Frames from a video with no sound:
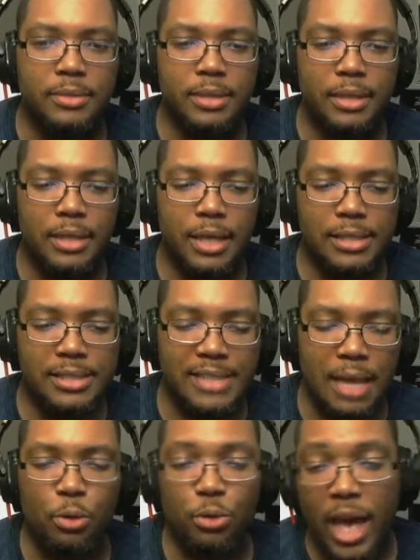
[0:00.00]
in
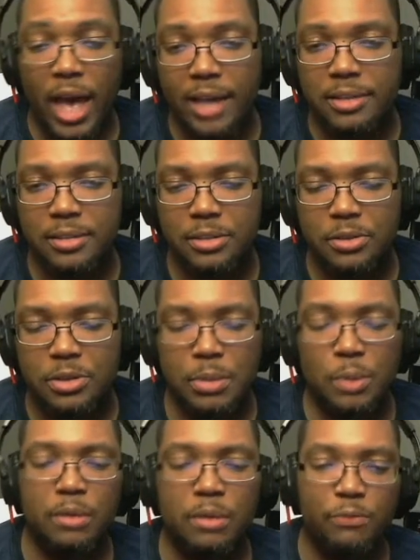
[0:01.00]
simulcast, so to speak,
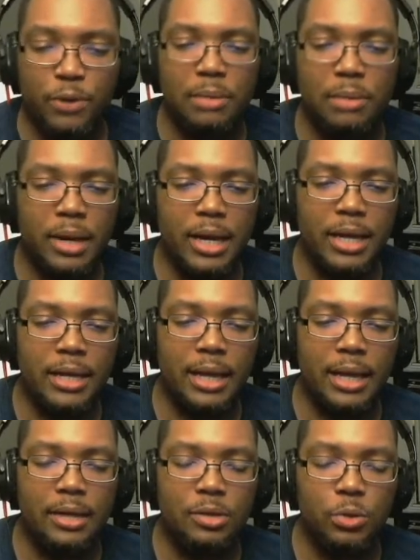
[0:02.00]
with a friend of mine
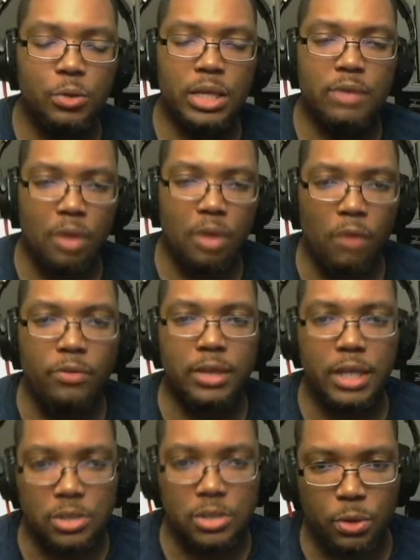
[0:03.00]
who lives on the
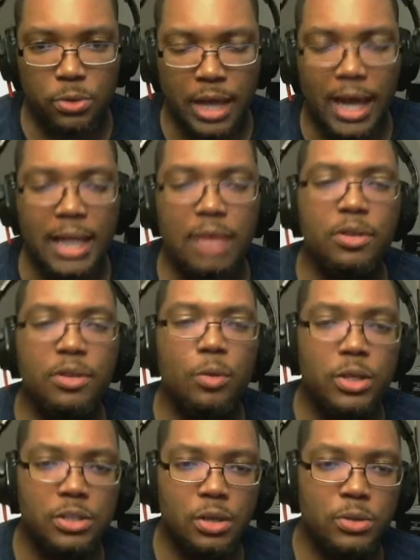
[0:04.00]
East Coast. I live on the
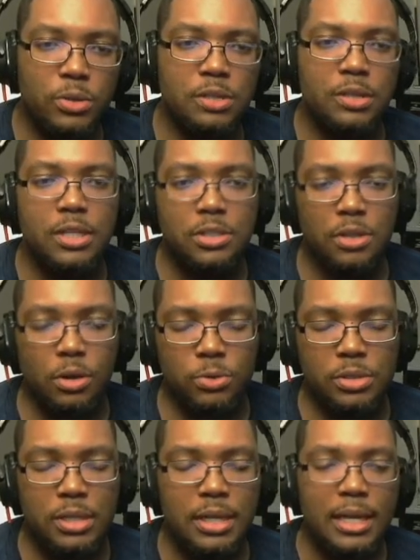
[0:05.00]
West Coast. He's on the East Coast,
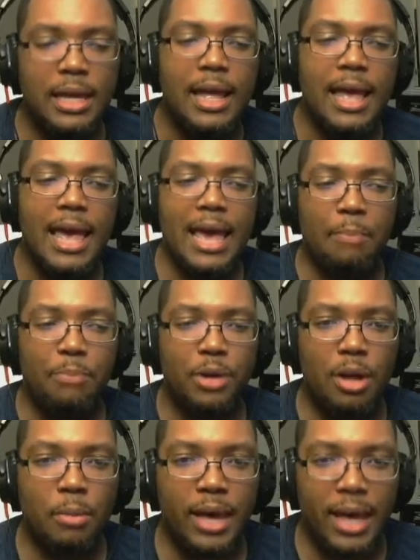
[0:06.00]
and I put
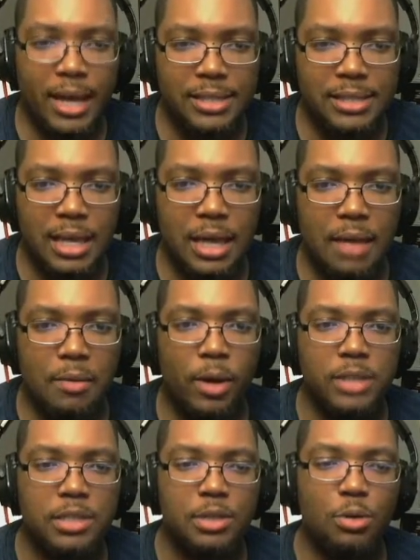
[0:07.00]
on my headset and we
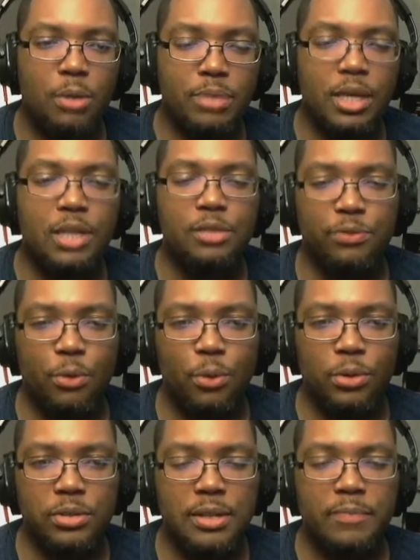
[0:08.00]
watched it through our
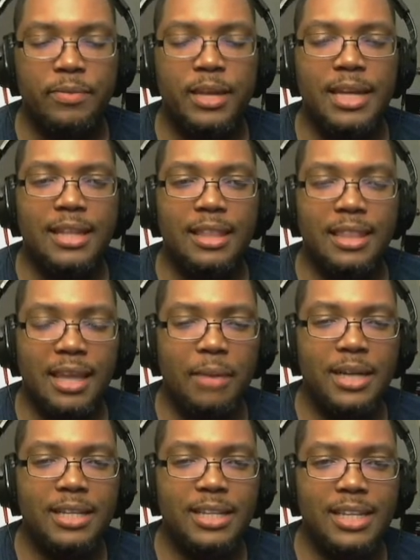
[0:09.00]
PS4s. Now, the thing about
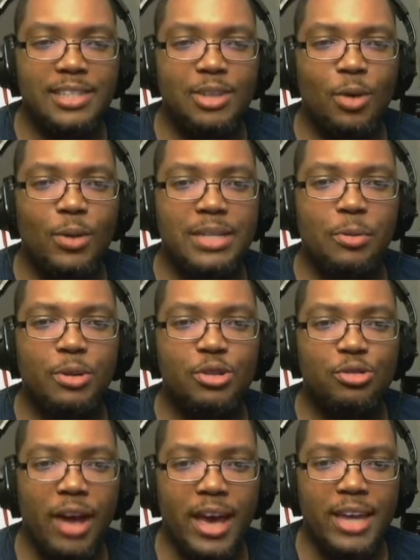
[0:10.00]
it is, though, is that we're
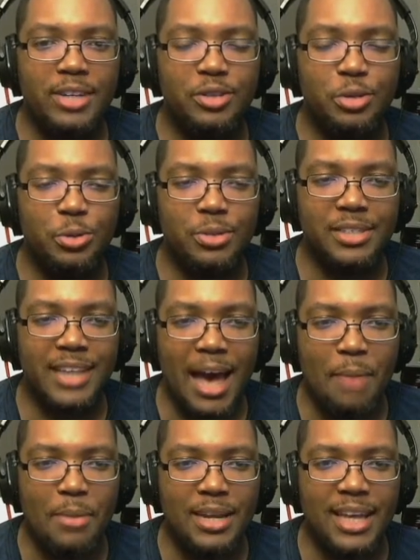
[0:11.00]
trying to
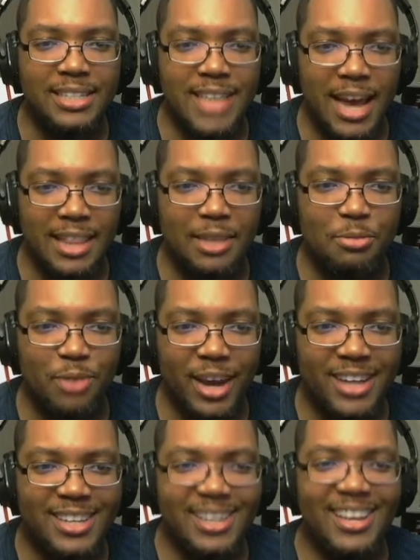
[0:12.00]
time it exactly right
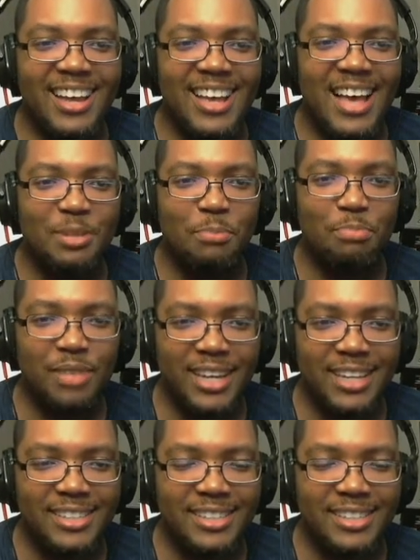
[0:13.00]
as we play it.